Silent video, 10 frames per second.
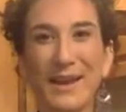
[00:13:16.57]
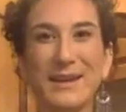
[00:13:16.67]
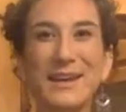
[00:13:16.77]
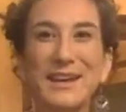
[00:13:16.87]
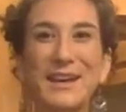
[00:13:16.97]

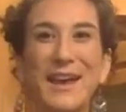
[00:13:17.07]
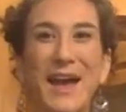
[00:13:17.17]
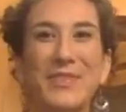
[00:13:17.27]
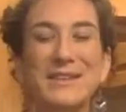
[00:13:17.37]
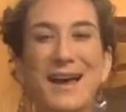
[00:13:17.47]
And he,
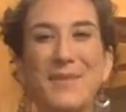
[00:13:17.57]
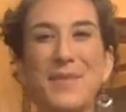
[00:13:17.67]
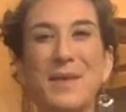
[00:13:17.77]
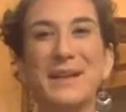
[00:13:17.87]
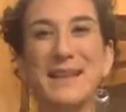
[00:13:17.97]
at the time
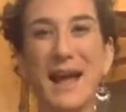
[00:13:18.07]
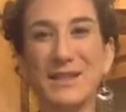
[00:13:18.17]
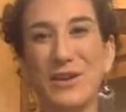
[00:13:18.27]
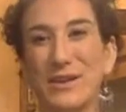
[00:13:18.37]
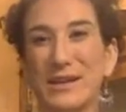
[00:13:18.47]
that my dad
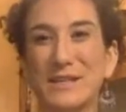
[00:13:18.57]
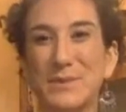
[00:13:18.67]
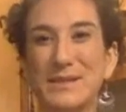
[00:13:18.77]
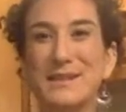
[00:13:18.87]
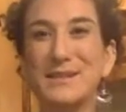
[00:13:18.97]
started his
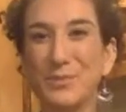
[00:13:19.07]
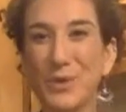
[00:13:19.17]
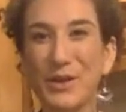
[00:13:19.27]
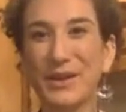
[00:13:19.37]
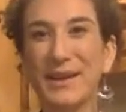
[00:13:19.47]
business in
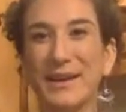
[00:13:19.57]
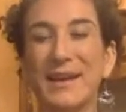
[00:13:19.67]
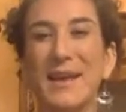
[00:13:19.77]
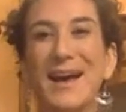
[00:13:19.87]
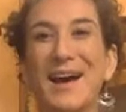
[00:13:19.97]
Brooklyn
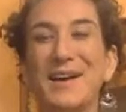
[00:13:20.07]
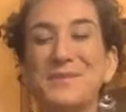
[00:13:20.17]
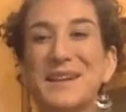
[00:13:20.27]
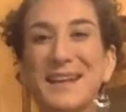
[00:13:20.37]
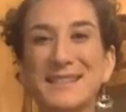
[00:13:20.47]
um,
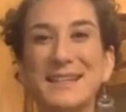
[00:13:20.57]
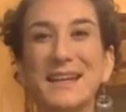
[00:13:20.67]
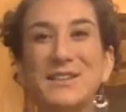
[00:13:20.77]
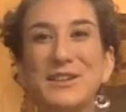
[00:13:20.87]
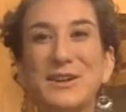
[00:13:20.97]
in nineteen
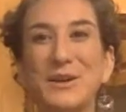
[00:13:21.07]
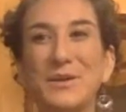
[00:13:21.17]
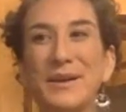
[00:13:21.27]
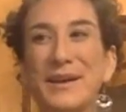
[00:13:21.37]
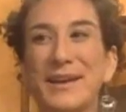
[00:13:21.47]

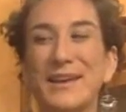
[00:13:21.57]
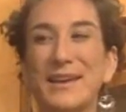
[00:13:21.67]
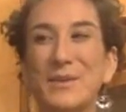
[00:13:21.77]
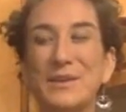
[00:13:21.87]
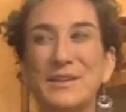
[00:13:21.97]
eighty-two,
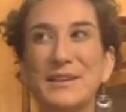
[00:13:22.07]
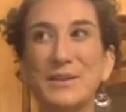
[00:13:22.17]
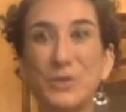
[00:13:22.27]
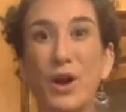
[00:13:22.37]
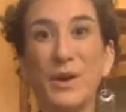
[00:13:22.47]
he was
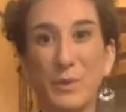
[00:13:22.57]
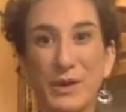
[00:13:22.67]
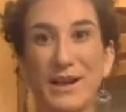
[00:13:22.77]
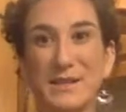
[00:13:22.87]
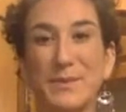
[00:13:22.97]
growing
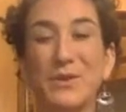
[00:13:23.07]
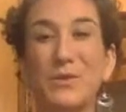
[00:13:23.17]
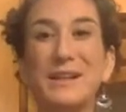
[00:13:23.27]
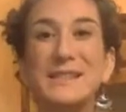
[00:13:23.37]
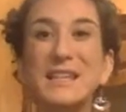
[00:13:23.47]
wheatgrass and
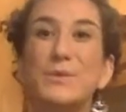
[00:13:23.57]
microgreens.